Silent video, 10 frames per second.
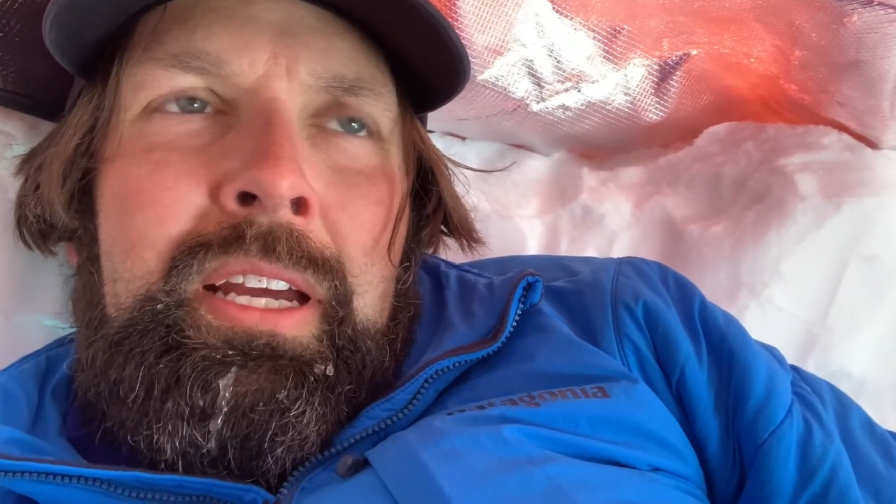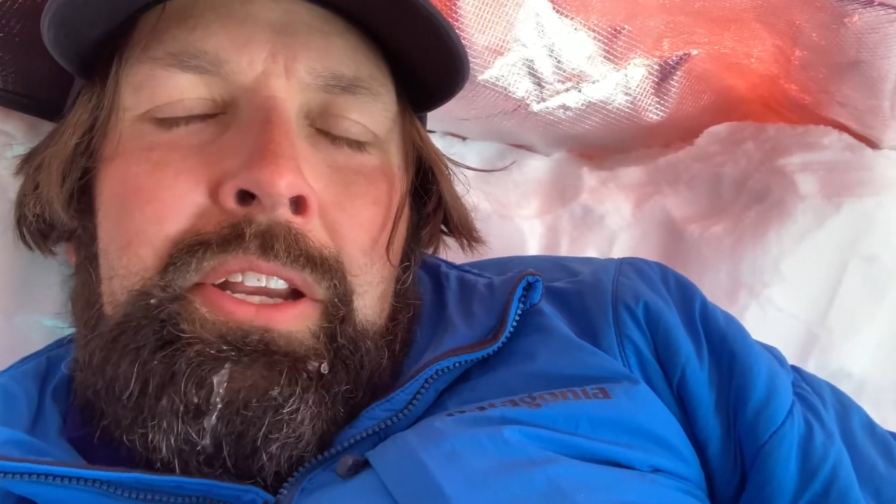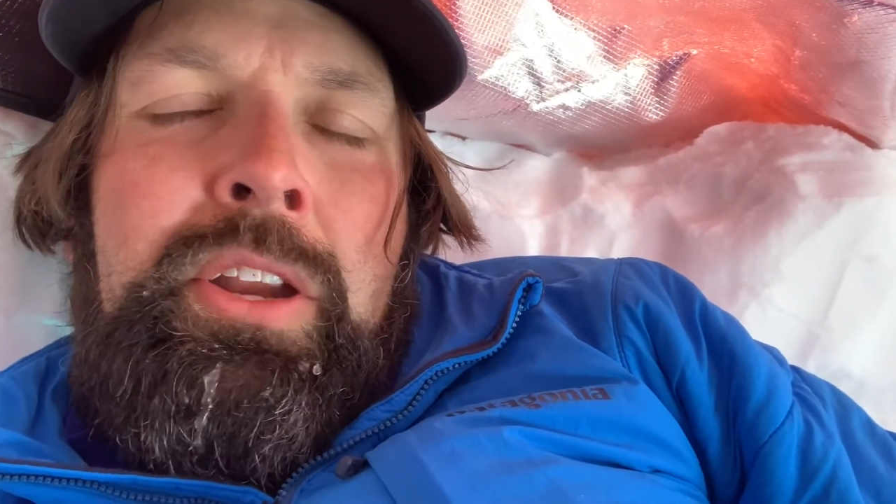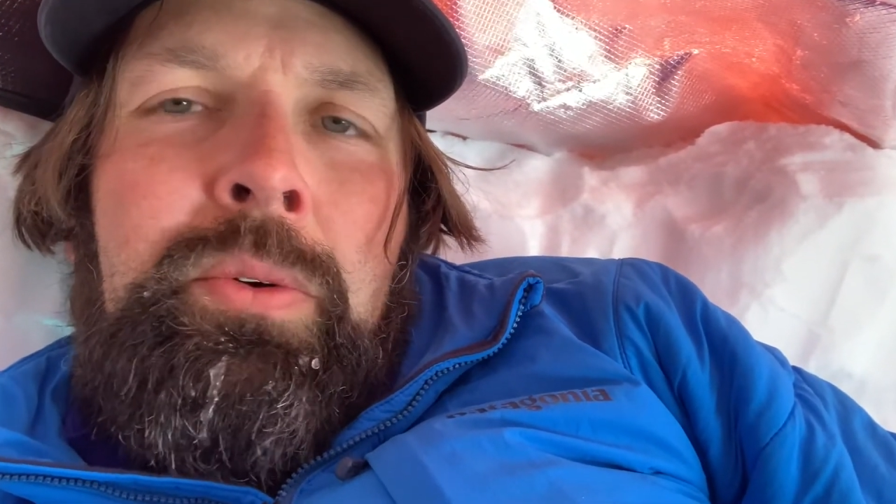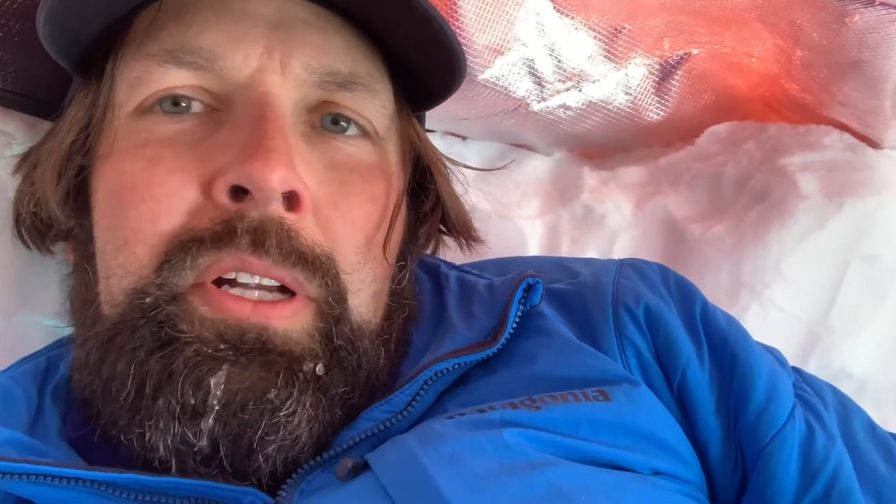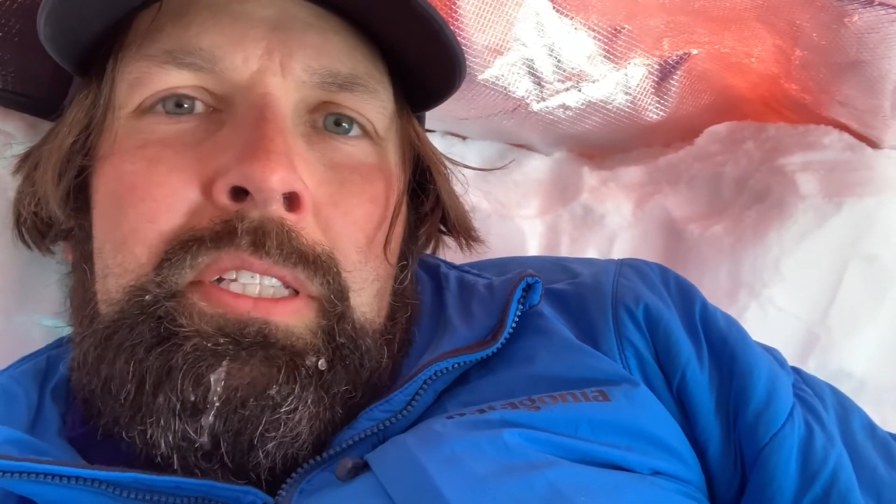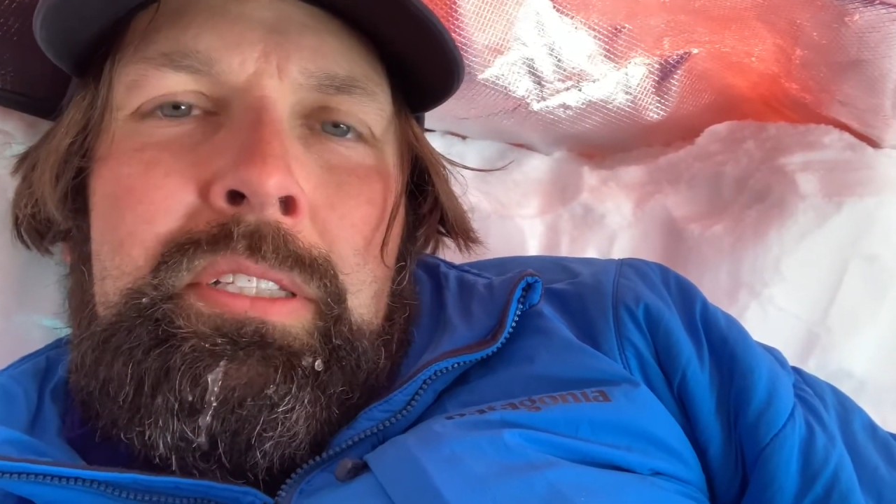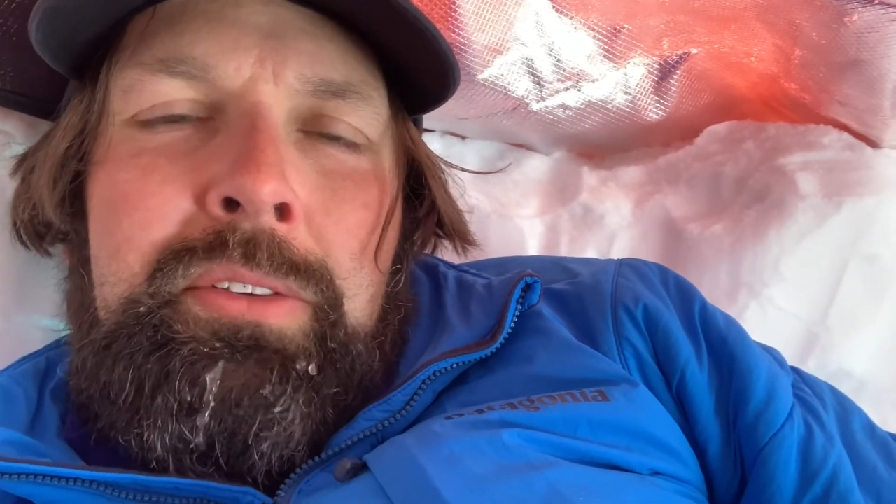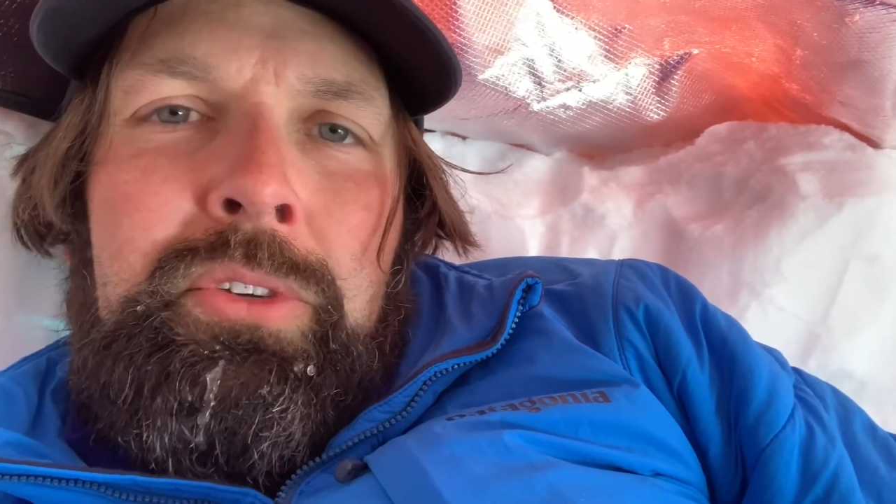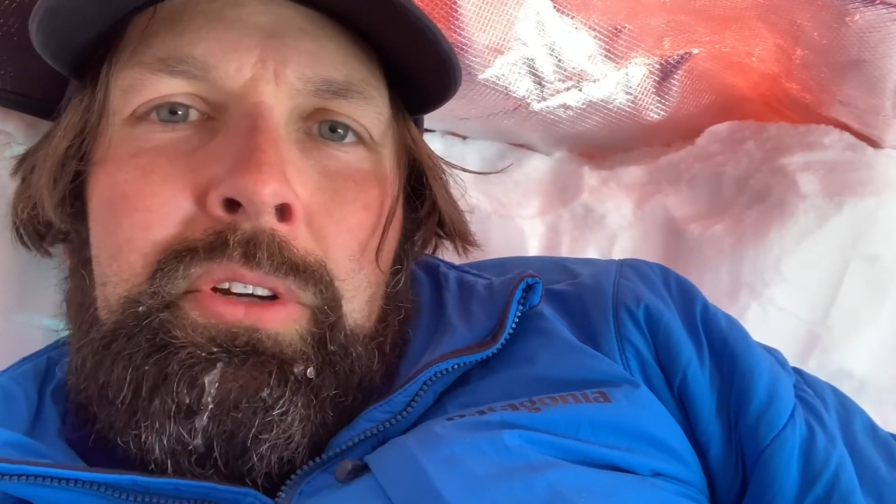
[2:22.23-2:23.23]
nuances
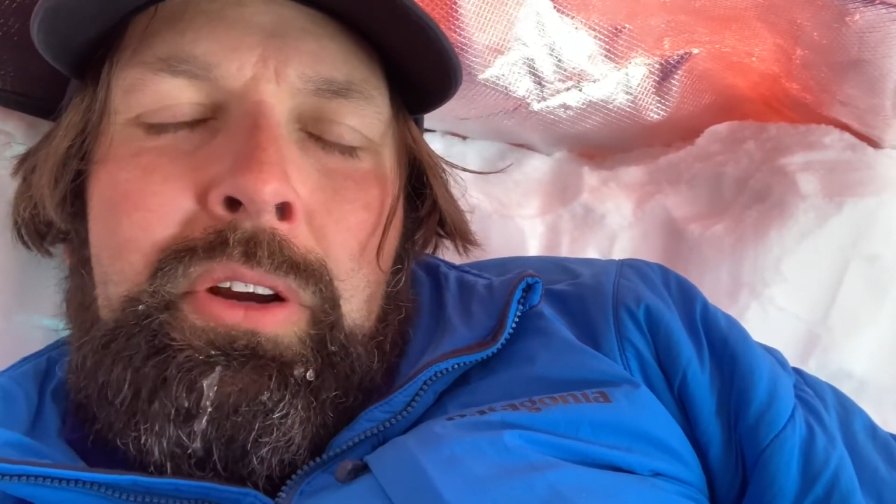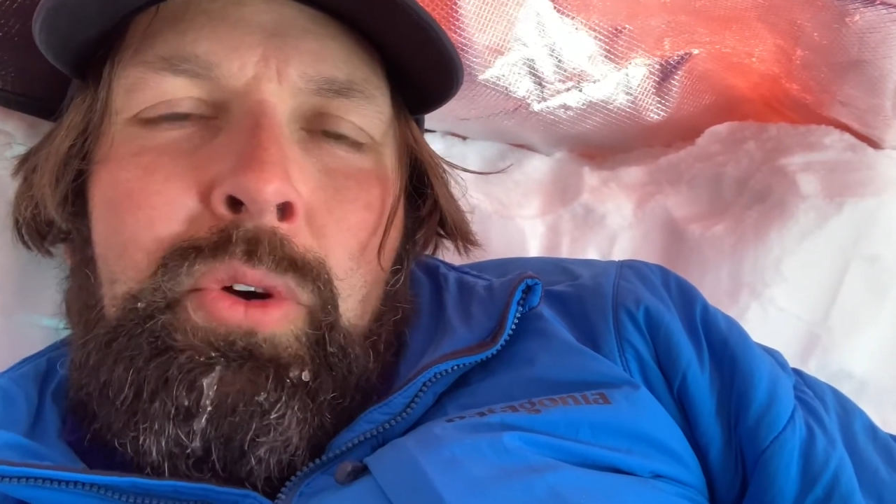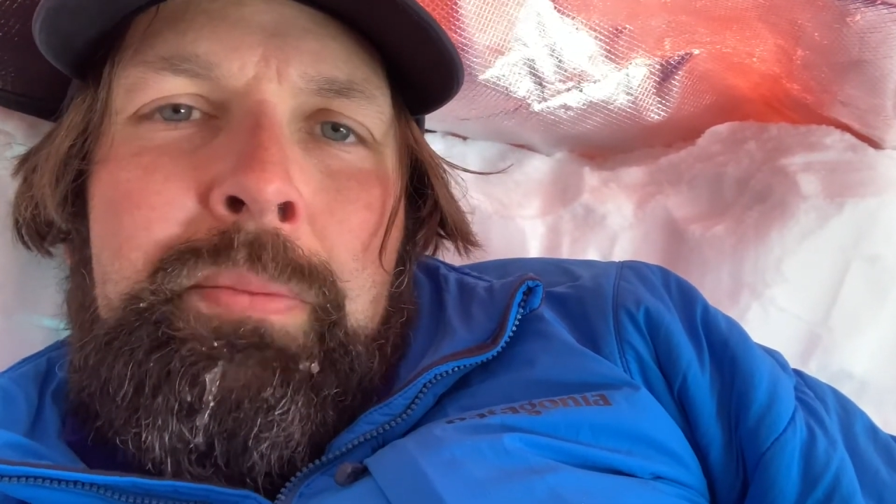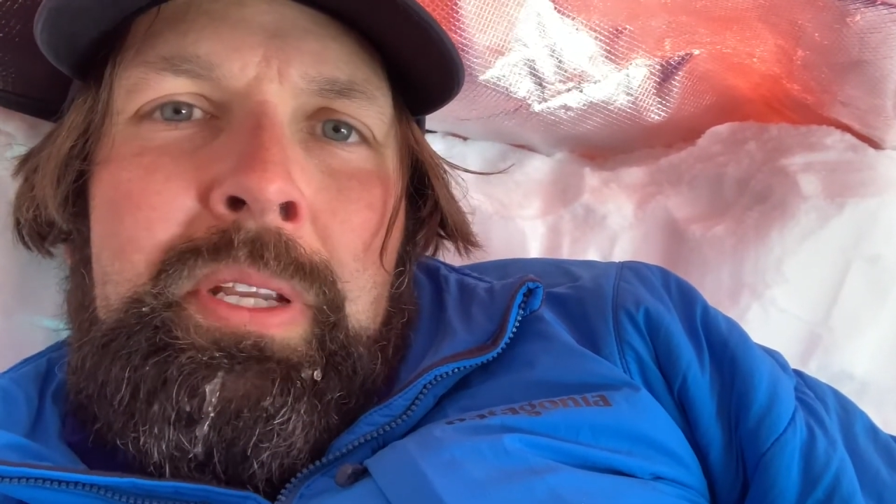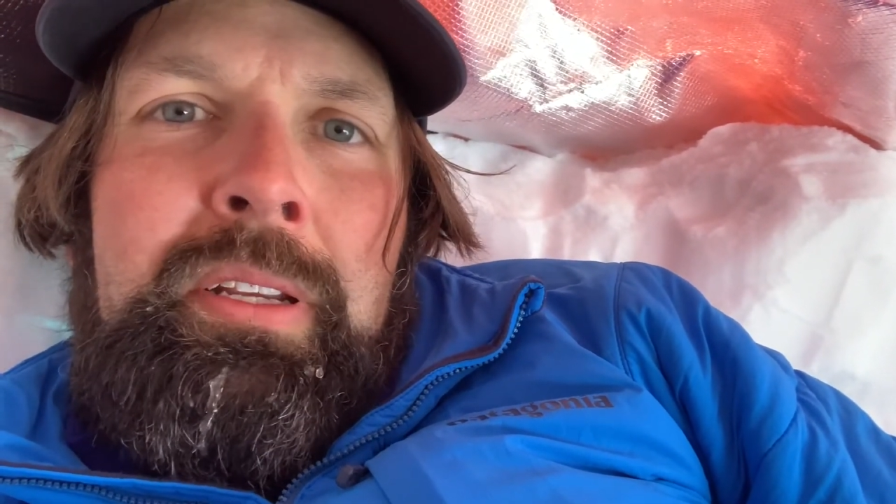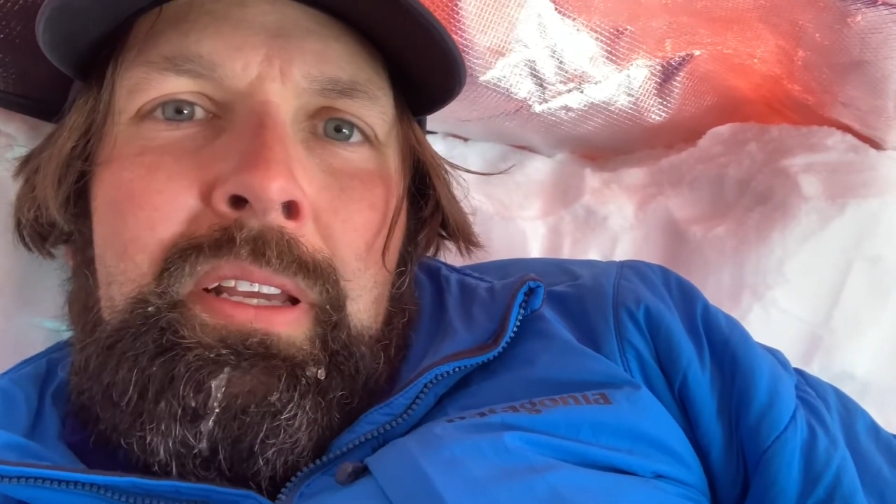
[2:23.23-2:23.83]
of your equipment